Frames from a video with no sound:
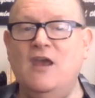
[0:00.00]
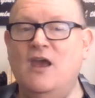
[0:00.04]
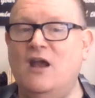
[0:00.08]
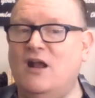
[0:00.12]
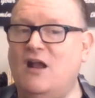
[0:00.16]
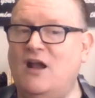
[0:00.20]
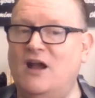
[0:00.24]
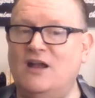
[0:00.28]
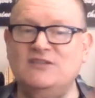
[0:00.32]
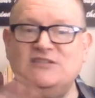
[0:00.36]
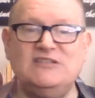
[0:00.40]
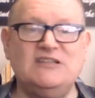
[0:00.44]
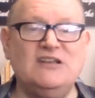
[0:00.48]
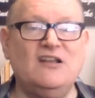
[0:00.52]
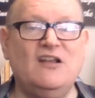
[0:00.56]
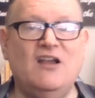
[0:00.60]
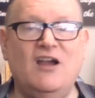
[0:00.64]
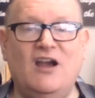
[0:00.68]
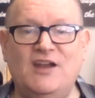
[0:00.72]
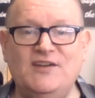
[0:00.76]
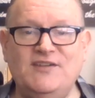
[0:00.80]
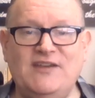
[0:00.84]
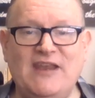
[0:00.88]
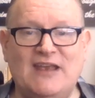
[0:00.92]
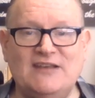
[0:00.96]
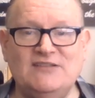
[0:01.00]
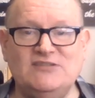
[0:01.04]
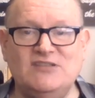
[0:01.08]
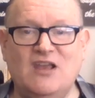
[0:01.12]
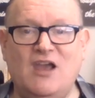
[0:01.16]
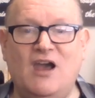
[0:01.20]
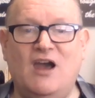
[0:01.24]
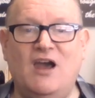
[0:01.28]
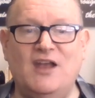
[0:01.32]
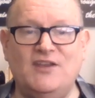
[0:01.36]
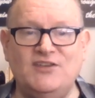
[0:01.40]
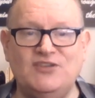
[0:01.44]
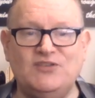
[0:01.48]
Constant contact's
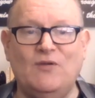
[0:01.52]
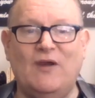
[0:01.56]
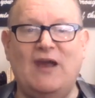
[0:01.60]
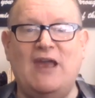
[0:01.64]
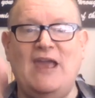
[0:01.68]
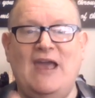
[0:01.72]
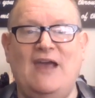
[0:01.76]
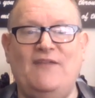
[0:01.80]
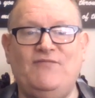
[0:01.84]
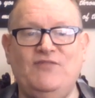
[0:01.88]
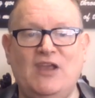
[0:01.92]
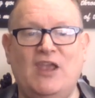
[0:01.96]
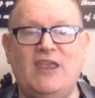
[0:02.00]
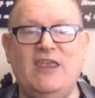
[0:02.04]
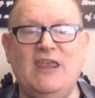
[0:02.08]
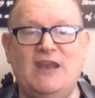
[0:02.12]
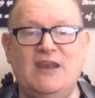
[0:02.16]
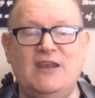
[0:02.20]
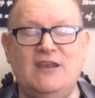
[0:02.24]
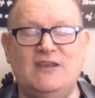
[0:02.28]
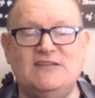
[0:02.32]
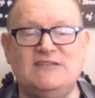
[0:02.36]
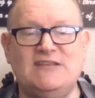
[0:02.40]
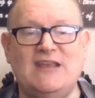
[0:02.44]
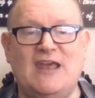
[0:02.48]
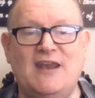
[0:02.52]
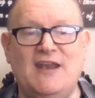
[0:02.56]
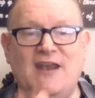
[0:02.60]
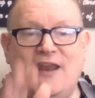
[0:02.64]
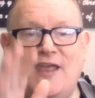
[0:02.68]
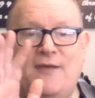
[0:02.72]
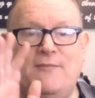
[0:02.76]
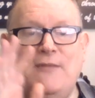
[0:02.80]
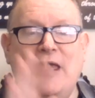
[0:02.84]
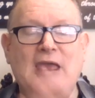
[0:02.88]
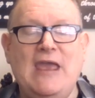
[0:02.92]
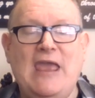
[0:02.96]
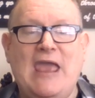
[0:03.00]
gone, so I have to get in and sign it
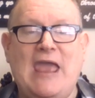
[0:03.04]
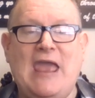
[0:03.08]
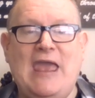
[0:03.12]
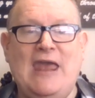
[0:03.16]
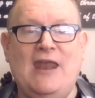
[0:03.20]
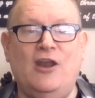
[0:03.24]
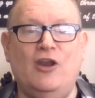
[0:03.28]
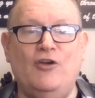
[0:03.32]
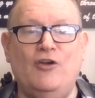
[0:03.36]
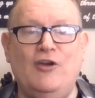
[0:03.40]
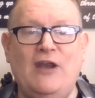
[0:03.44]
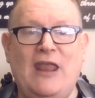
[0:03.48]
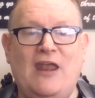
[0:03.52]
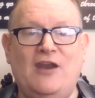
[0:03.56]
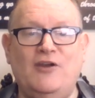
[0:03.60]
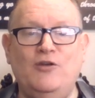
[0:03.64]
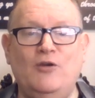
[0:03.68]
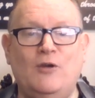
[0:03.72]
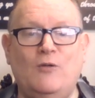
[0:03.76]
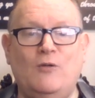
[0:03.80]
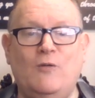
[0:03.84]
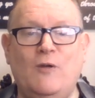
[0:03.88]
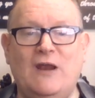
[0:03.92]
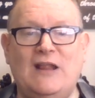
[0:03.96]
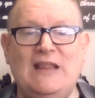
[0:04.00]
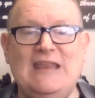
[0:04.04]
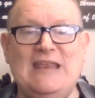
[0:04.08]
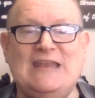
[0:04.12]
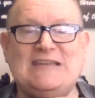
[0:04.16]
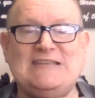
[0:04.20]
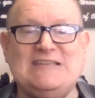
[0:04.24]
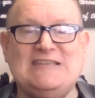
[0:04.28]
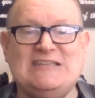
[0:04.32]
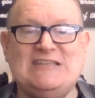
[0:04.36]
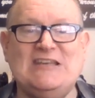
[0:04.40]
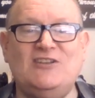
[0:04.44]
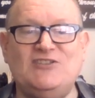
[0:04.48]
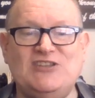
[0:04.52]
up and learn how to do it quickly and
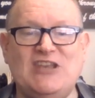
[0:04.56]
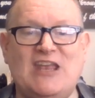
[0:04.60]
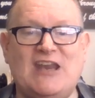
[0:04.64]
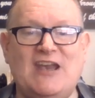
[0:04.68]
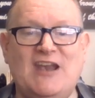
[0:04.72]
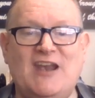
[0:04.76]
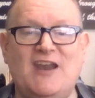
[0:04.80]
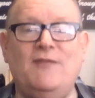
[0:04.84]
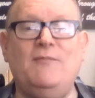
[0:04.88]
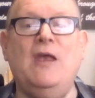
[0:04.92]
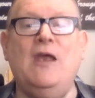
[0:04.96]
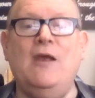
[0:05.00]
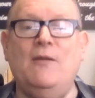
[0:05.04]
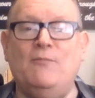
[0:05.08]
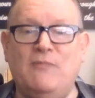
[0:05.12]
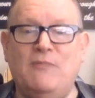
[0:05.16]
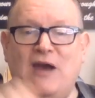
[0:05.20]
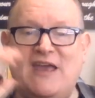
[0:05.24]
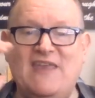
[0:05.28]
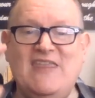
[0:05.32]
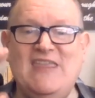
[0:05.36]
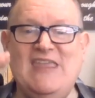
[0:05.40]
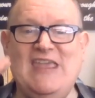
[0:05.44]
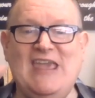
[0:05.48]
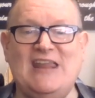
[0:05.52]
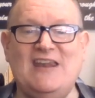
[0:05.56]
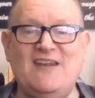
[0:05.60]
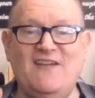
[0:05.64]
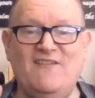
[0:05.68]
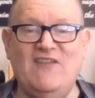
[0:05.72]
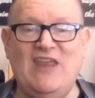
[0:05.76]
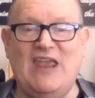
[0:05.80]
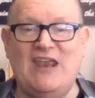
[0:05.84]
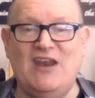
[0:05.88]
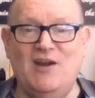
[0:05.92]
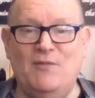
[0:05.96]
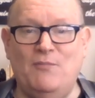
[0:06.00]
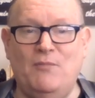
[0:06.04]
still send it up by the end of the
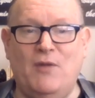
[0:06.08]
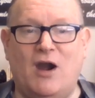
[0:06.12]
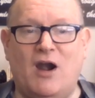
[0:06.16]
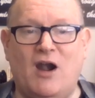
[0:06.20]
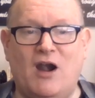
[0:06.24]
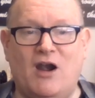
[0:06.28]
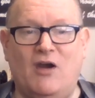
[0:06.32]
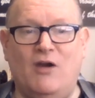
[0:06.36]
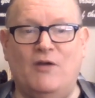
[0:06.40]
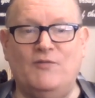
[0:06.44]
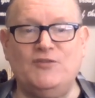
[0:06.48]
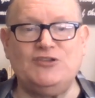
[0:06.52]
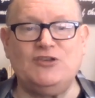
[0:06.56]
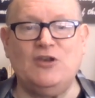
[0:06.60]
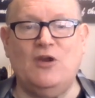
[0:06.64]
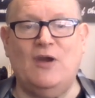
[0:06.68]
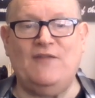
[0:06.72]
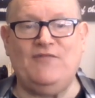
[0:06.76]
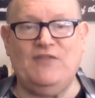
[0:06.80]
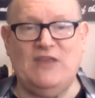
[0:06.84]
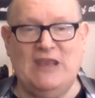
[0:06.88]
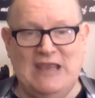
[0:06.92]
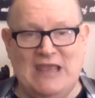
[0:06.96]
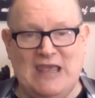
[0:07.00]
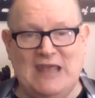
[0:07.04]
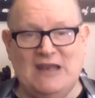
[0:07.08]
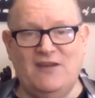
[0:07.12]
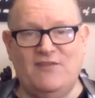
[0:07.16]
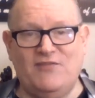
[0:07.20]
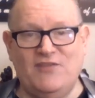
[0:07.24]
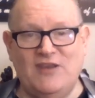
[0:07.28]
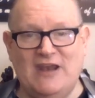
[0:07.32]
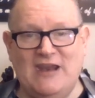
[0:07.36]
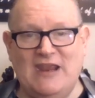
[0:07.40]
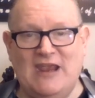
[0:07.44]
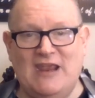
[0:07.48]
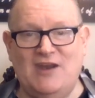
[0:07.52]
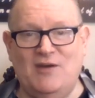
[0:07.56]
day tomorrow. So at the end of the
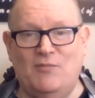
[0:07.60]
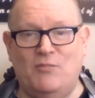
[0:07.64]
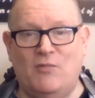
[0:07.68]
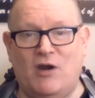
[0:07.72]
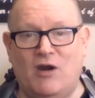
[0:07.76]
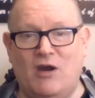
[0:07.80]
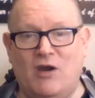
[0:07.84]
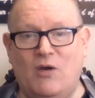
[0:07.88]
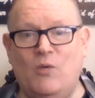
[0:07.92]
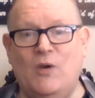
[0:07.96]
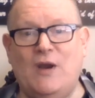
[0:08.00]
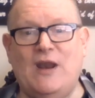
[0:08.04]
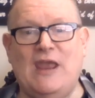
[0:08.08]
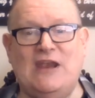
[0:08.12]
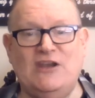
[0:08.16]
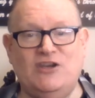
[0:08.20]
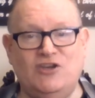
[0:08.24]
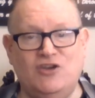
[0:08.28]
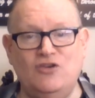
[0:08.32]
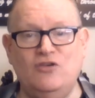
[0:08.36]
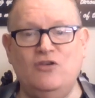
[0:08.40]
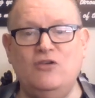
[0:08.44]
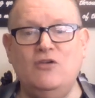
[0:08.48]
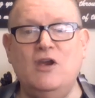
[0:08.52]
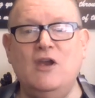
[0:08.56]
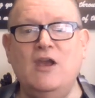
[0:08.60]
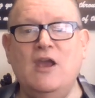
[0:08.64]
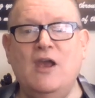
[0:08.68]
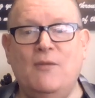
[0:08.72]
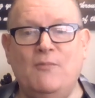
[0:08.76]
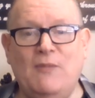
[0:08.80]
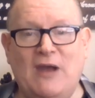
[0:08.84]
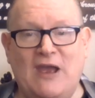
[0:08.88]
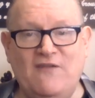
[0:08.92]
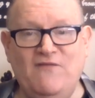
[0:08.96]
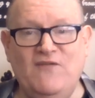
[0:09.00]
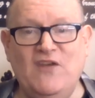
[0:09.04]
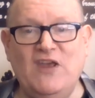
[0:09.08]
day tomorrow, when I do
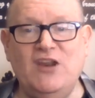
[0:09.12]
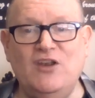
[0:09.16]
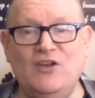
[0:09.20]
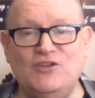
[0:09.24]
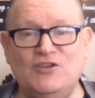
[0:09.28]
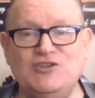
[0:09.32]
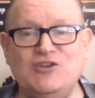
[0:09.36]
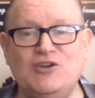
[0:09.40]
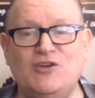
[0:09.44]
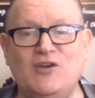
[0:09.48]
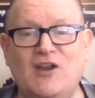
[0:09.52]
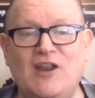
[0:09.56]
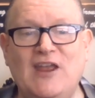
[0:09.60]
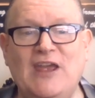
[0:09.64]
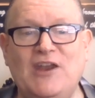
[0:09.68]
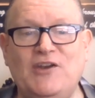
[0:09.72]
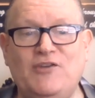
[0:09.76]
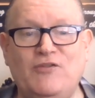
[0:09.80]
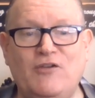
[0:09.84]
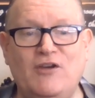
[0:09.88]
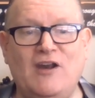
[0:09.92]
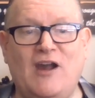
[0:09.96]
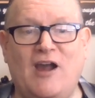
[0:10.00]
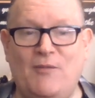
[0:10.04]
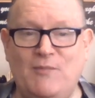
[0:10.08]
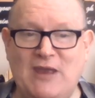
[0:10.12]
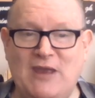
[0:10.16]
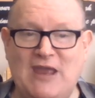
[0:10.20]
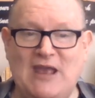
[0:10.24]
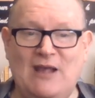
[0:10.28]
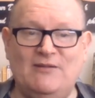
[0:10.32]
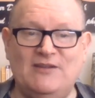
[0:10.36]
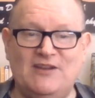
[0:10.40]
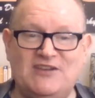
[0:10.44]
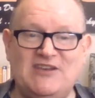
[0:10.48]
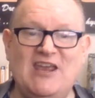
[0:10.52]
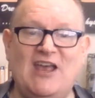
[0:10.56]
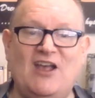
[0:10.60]
my video journal entry, I'll be able
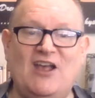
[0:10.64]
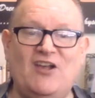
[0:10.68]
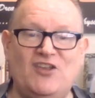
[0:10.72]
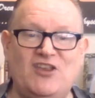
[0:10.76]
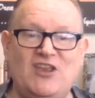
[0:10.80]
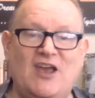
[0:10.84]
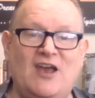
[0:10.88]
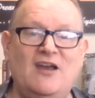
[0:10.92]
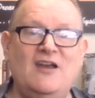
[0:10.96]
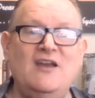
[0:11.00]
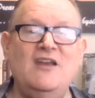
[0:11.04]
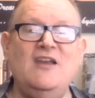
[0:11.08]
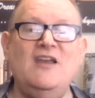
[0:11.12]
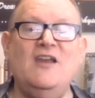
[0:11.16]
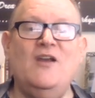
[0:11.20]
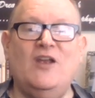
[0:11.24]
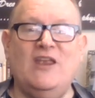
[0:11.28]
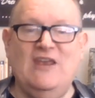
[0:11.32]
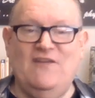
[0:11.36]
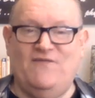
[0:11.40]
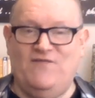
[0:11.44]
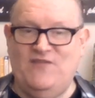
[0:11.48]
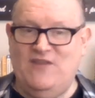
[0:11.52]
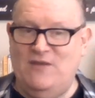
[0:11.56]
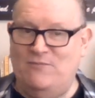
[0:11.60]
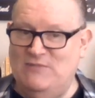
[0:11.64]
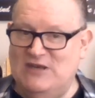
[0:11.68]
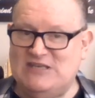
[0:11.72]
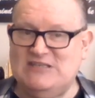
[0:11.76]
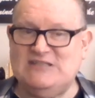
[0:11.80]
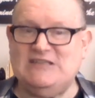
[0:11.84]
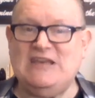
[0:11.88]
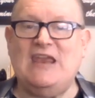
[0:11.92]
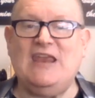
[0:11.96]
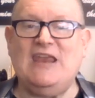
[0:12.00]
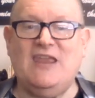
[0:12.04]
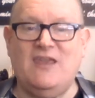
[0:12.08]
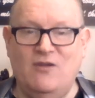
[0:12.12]
to tell you if the
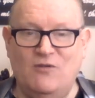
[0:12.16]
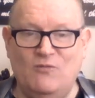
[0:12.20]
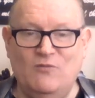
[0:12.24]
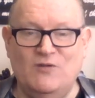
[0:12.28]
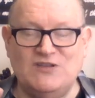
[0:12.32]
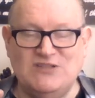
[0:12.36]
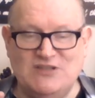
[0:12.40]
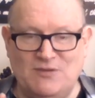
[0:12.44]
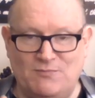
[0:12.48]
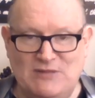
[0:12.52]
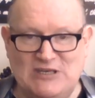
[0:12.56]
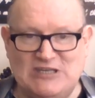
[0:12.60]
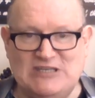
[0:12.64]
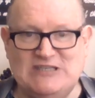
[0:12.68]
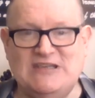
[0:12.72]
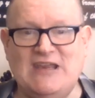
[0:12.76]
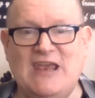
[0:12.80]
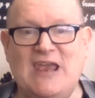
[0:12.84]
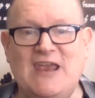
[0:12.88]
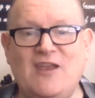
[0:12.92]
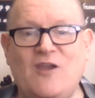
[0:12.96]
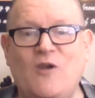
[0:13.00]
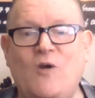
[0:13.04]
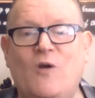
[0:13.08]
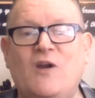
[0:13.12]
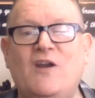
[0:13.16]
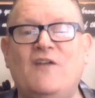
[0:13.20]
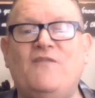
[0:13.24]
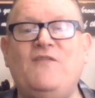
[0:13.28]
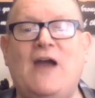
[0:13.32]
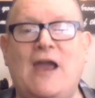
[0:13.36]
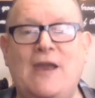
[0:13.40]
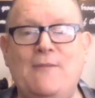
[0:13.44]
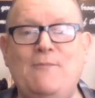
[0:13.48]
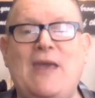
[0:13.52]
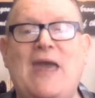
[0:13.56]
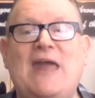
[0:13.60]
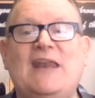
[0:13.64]
mistake was a mistake or if
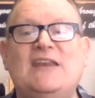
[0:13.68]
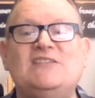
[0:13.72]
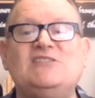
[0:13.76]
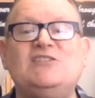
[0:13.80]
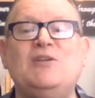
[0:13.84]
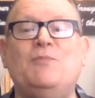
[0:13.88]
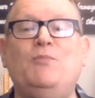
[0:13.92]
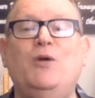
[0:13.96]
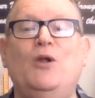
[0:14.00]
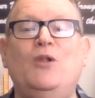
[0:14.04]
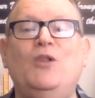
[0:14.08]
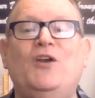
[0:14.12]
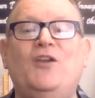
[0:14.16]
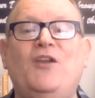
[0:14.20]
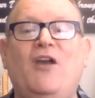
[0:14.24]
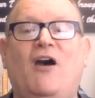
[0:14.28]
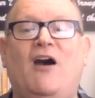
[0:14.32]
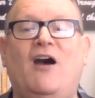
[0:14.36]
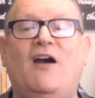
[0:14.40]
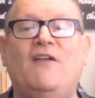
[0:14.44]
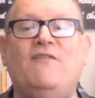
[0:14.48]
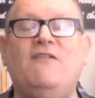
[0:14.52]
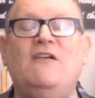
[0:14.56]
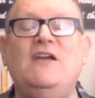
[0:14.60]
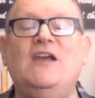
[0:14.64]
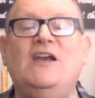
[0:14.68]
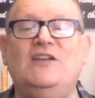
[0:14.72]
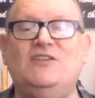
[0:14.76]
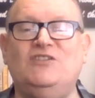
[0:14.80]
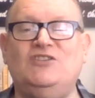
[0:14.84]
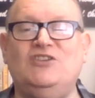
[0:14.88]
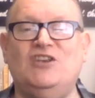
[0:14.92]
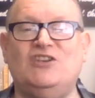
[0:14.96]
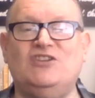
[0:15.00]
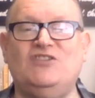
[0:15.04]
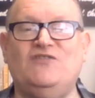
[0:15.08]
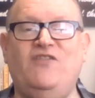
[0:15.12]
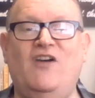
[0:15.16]
I managed to pull it off
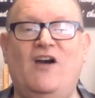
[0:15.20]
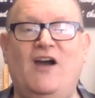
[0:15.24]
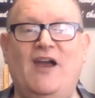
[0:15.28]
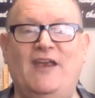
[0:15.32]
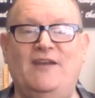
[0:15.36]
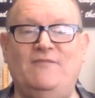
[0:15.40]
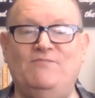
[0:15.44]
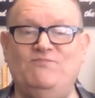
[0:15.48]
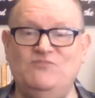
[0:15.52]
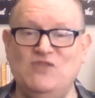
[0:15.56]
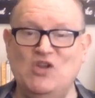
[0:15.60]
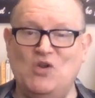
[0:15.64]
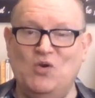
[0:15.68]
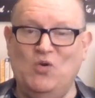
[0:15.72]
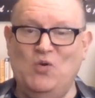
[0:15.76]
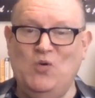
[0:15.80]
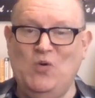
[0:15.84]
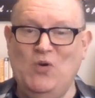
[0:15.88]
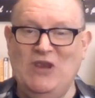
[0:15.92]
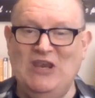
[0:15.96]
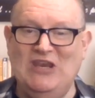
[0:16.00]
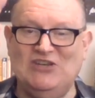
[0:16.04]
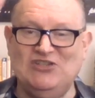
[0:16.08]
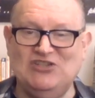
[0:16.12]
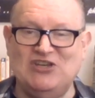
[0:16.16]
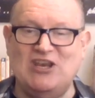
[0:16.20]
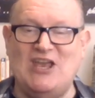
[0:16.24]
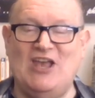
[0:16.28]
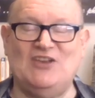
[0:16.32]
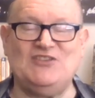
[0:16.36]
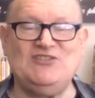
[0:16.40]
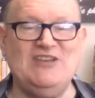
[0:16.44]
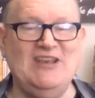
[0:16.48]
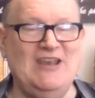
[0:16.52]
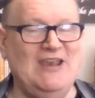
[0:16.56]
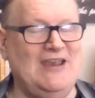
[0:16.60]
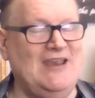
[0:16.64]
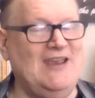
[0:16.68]
just fine. We shall
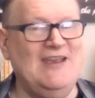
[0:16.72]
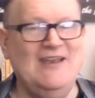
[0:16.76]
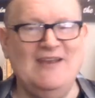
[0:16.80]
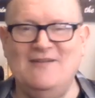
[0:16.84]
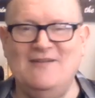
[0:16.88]
see.